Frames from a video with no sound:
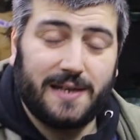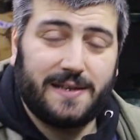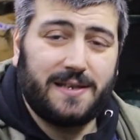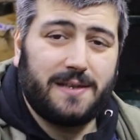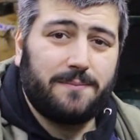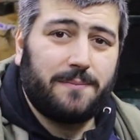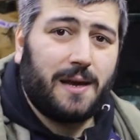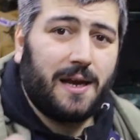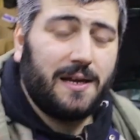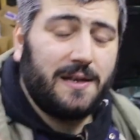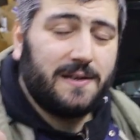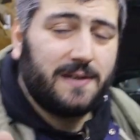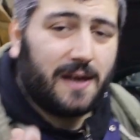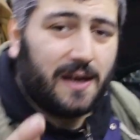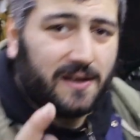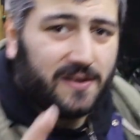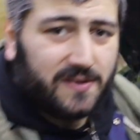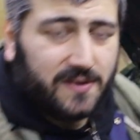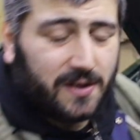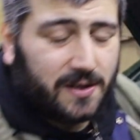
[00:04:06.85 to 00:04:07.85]
that in mind,
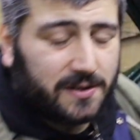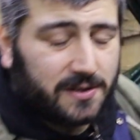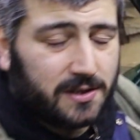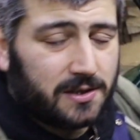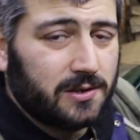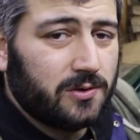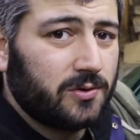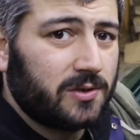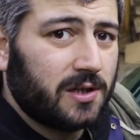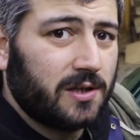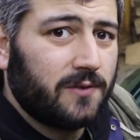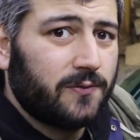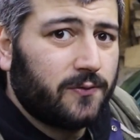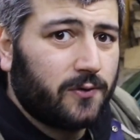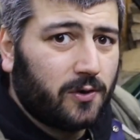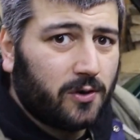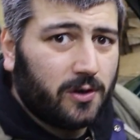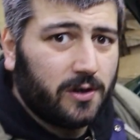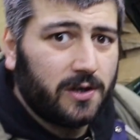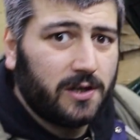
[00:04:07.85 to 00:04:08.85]
I started looking
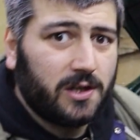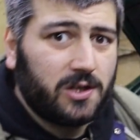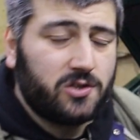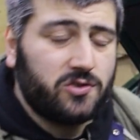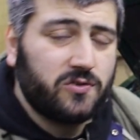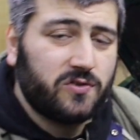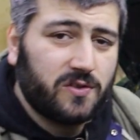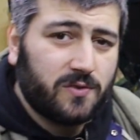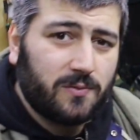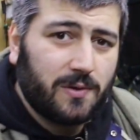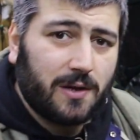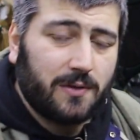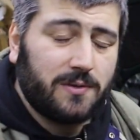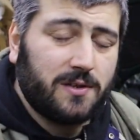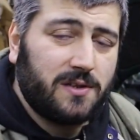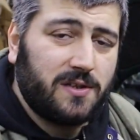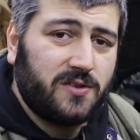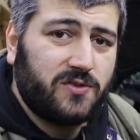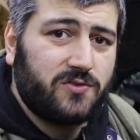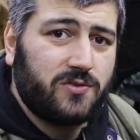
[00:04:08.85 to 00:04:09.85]
for issues around
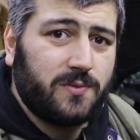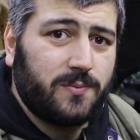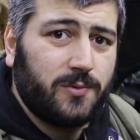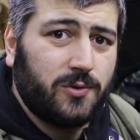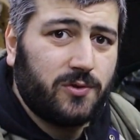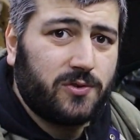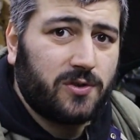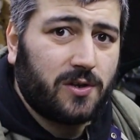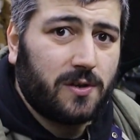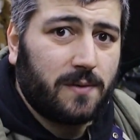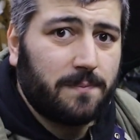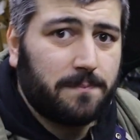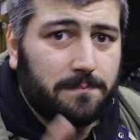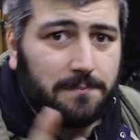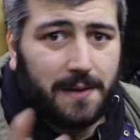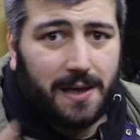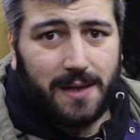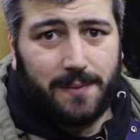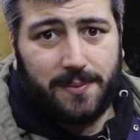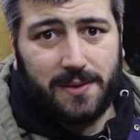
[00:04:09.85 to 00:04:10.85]
the distributor.
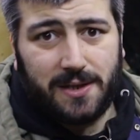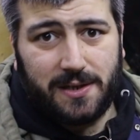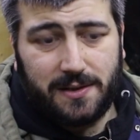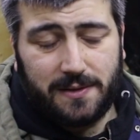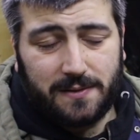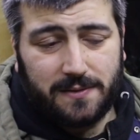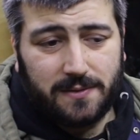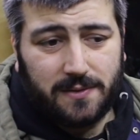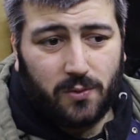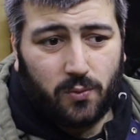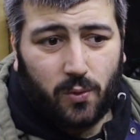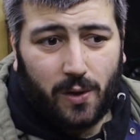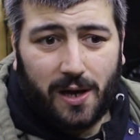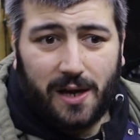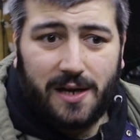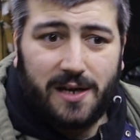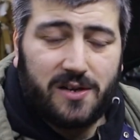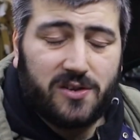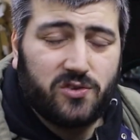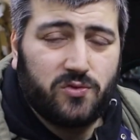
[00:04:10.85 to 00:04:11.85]
Maybe the
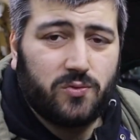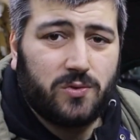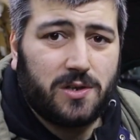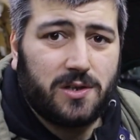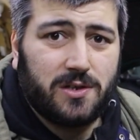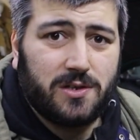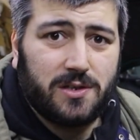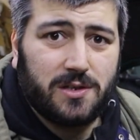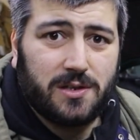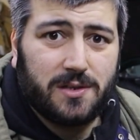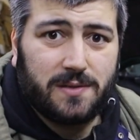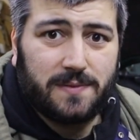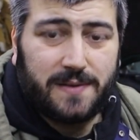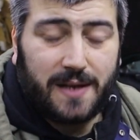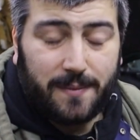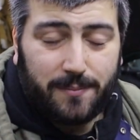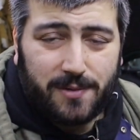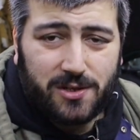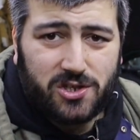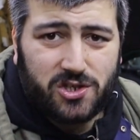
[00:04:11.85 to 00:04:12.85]
wires were
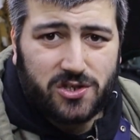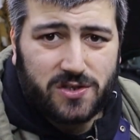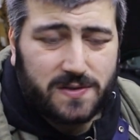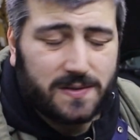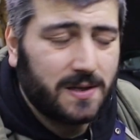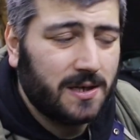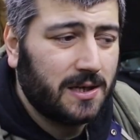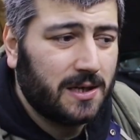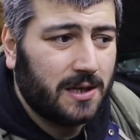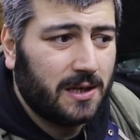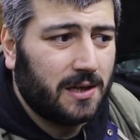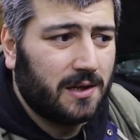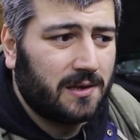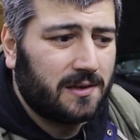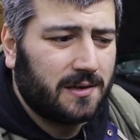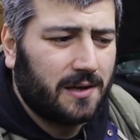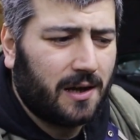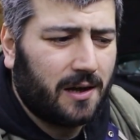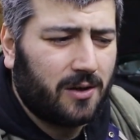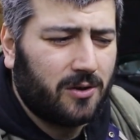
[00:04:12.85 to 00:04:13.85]
damaged.
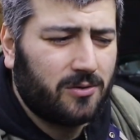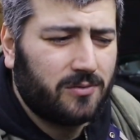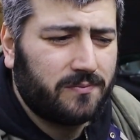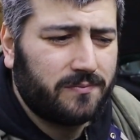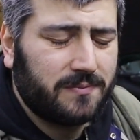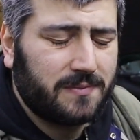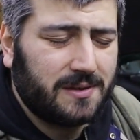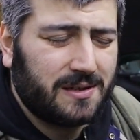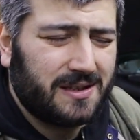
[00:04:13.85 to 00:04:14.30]
Now,